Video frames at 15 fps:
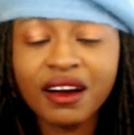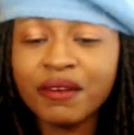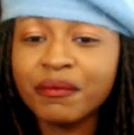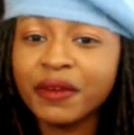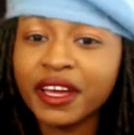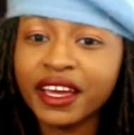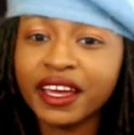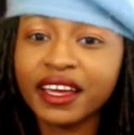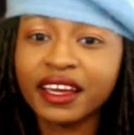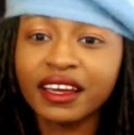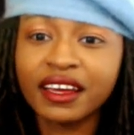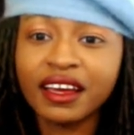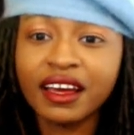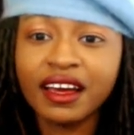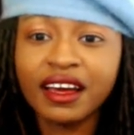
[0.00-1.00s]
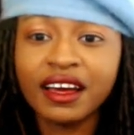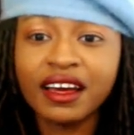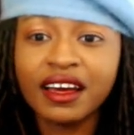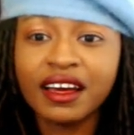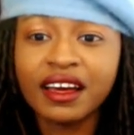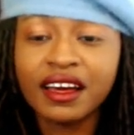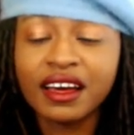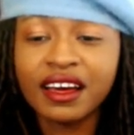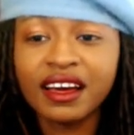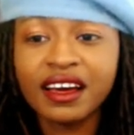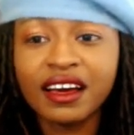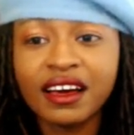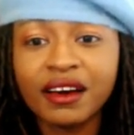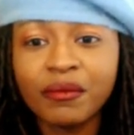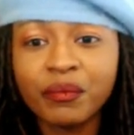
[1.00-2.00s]
man.
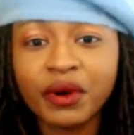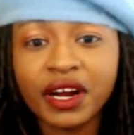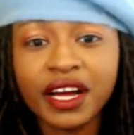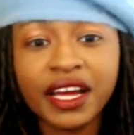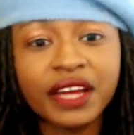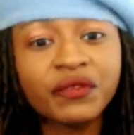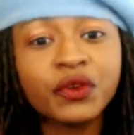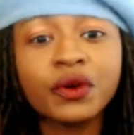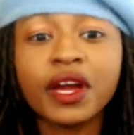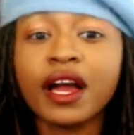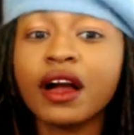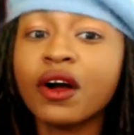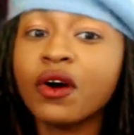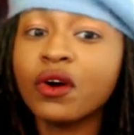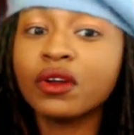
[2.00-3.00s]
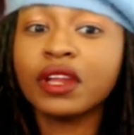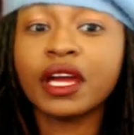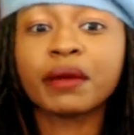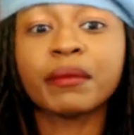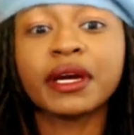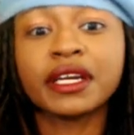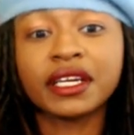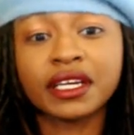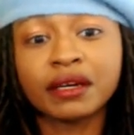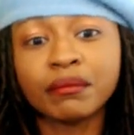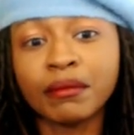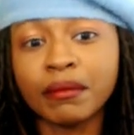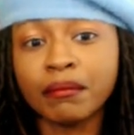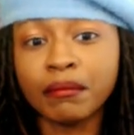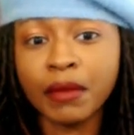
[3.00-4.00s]
Bruh, if you got hold like my
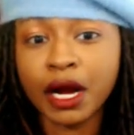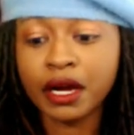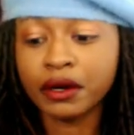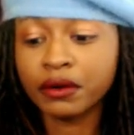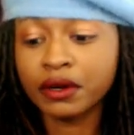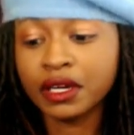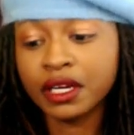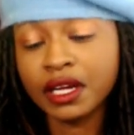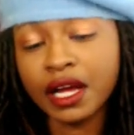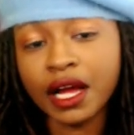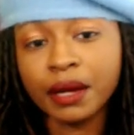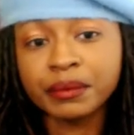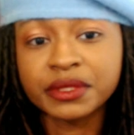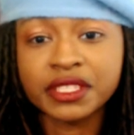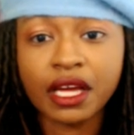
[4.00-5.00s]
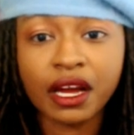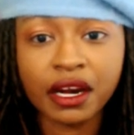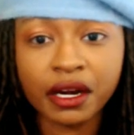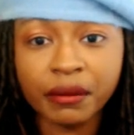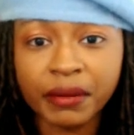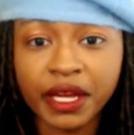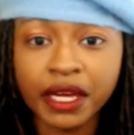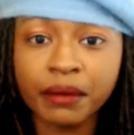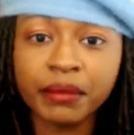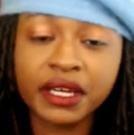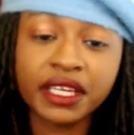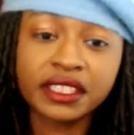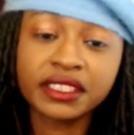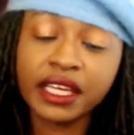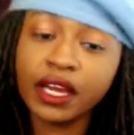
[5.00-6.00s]
Madara, I'm sorry, man,
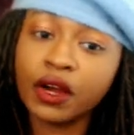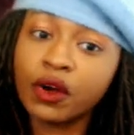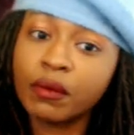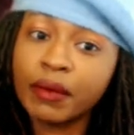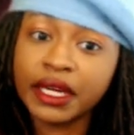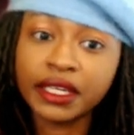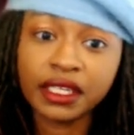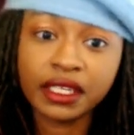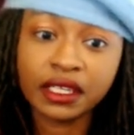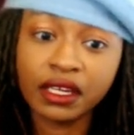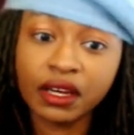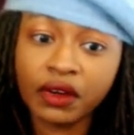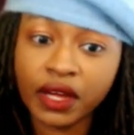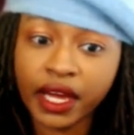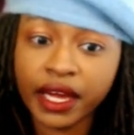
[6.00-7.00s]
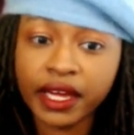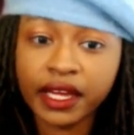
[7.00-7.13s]
because they hold my, okay?